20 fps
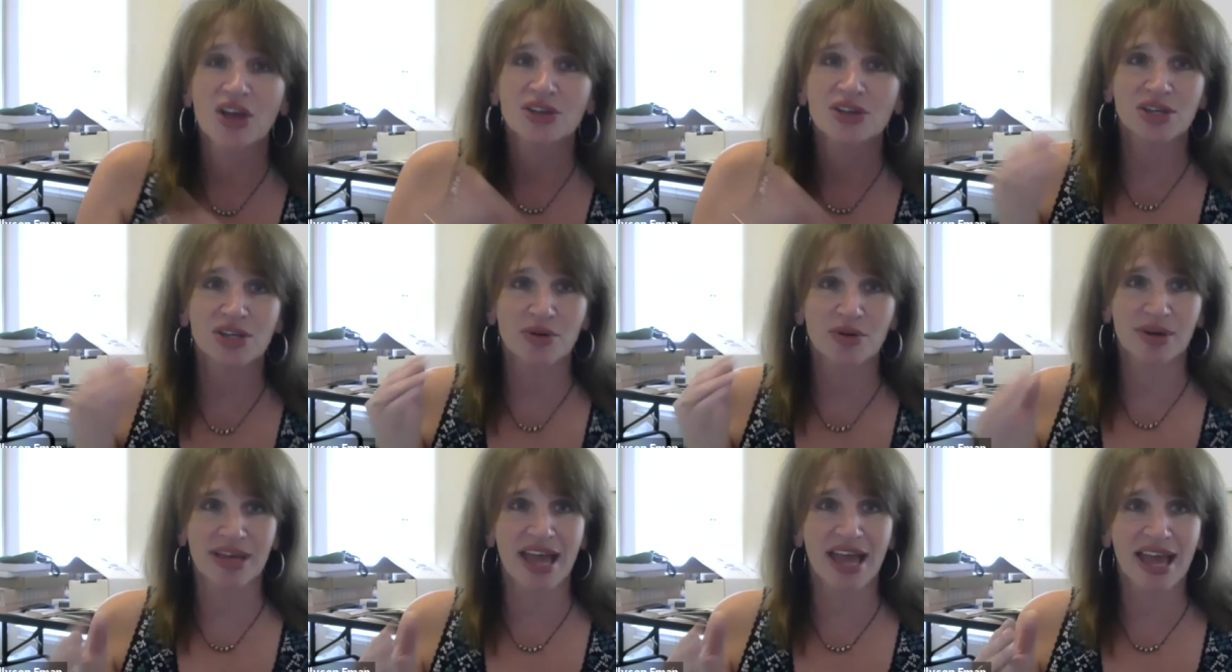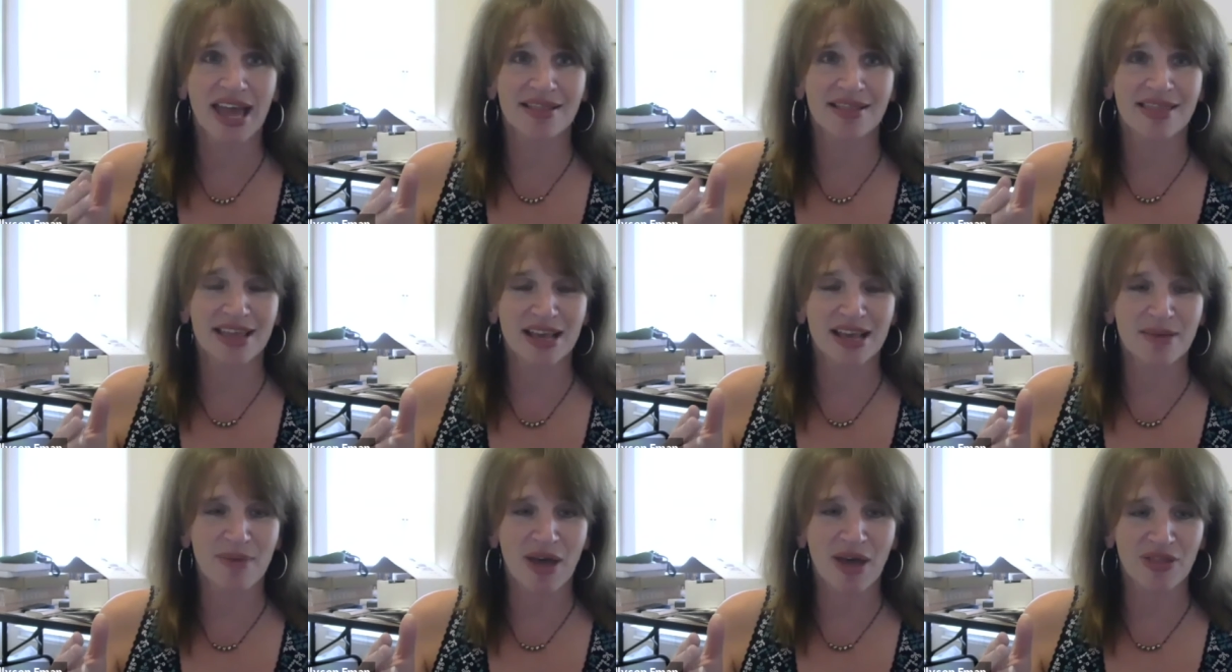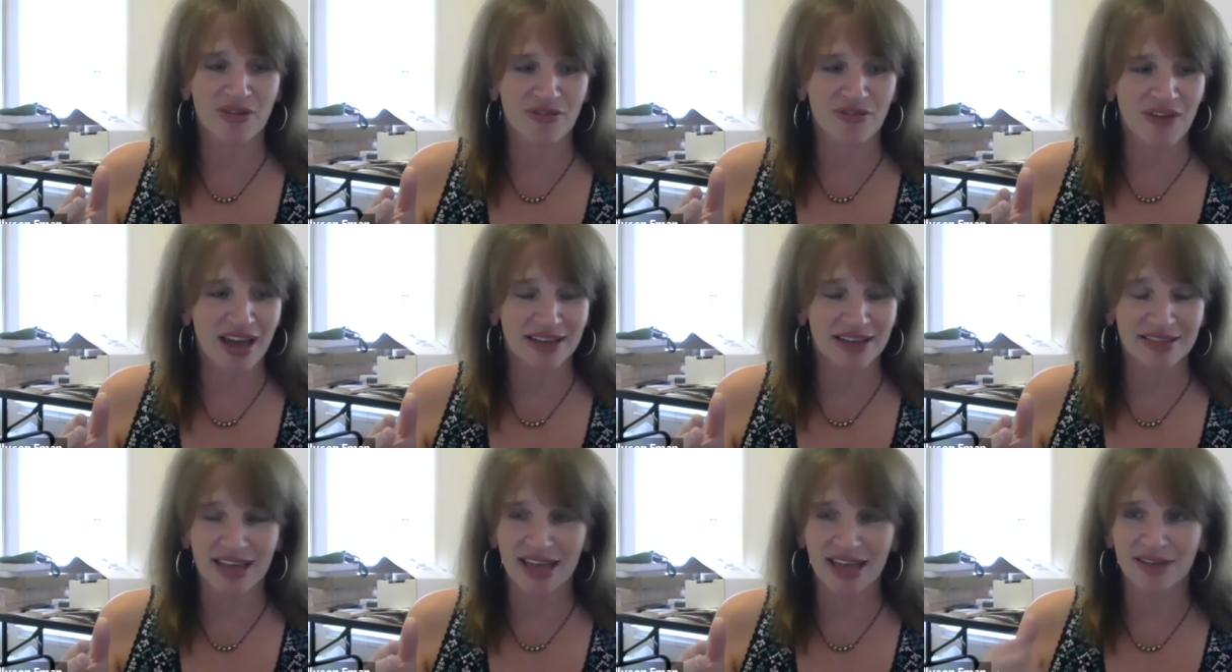So again, think about the
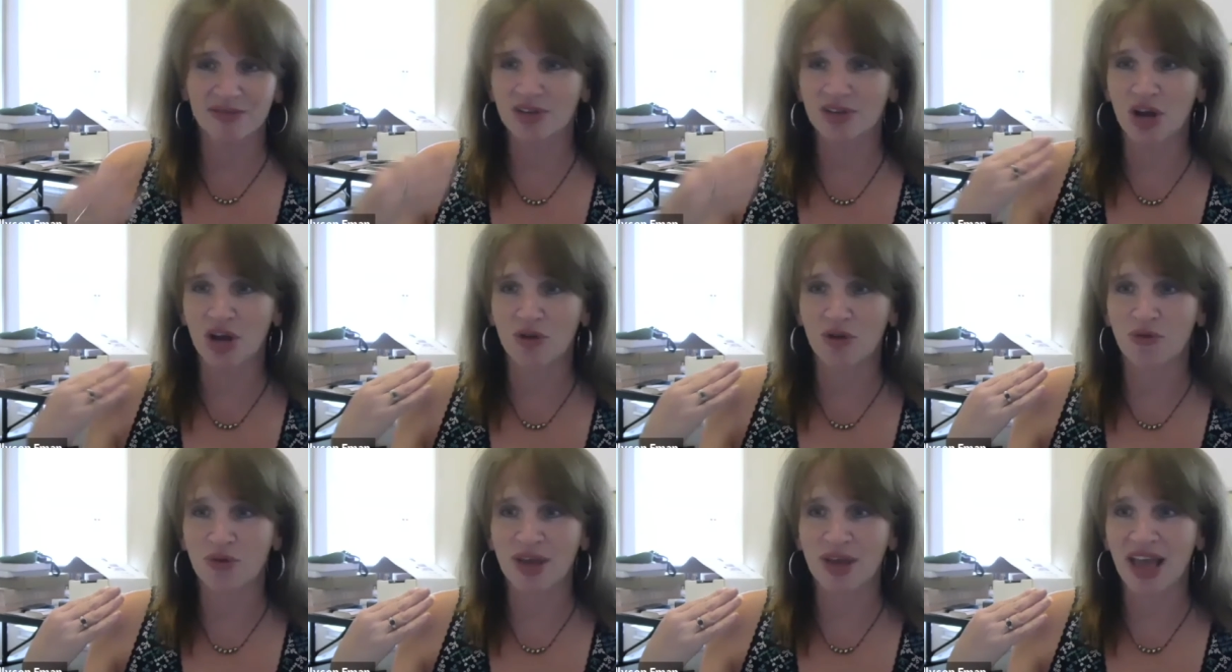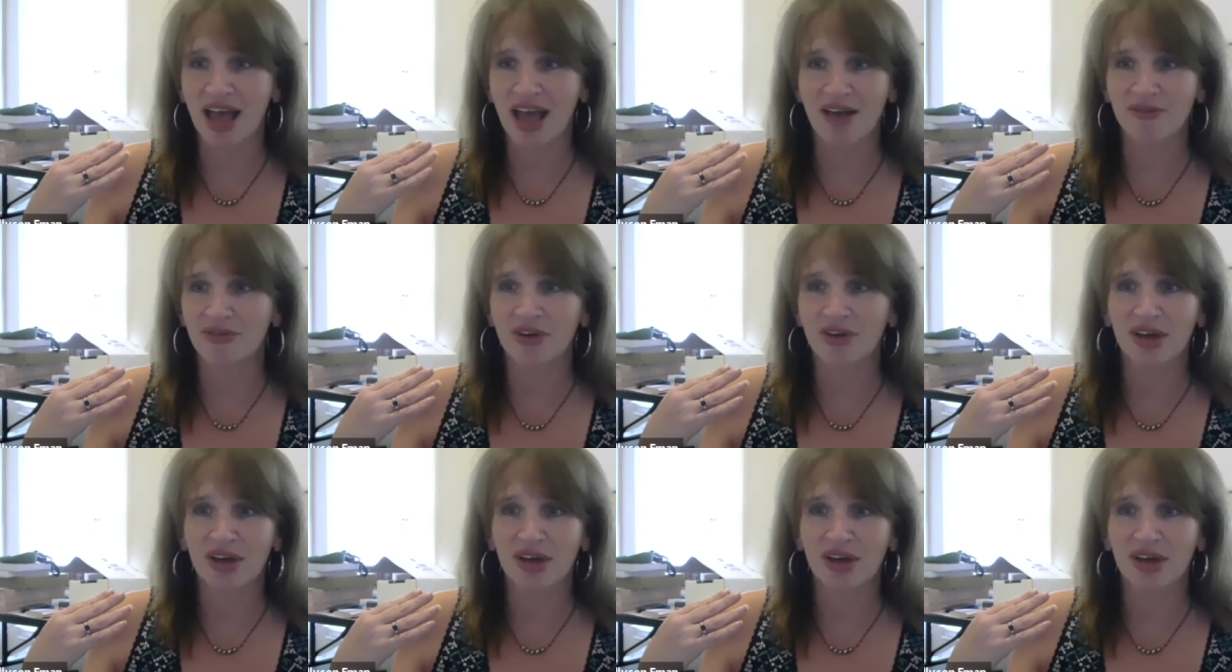fact that, if we have